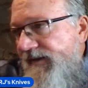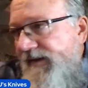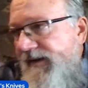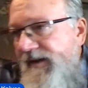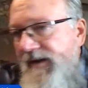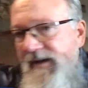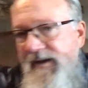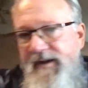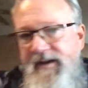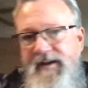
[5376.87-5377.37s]

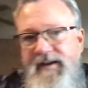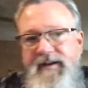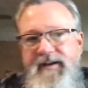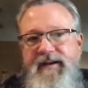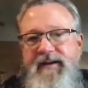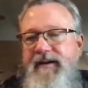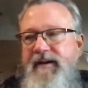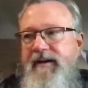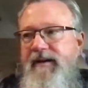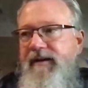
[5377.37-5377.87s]

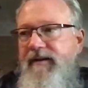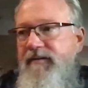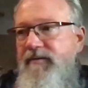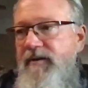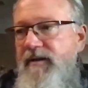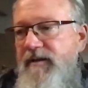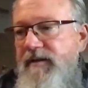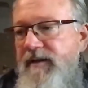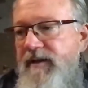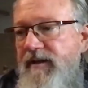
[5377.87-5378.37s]
a
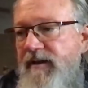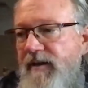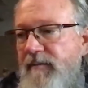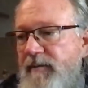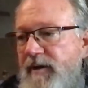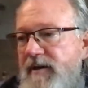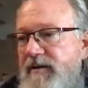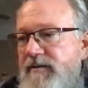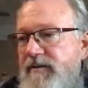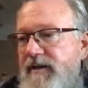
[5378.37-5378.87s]
well. Here I
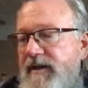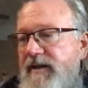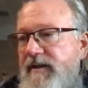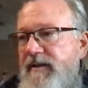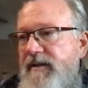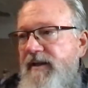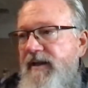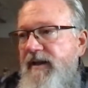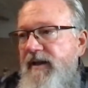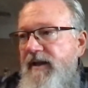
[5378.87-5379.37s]
might as well
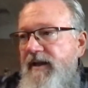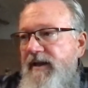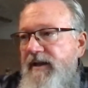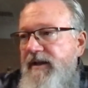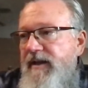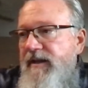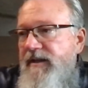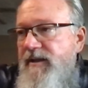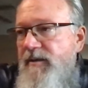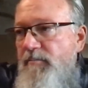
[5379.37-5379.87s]

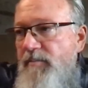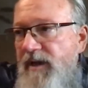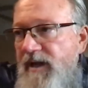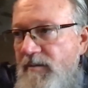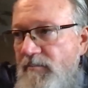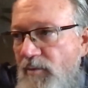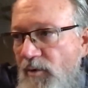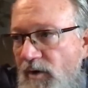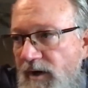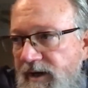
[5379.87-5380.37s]
get the
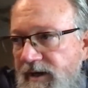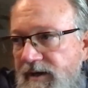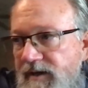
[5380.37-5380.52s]
big boy.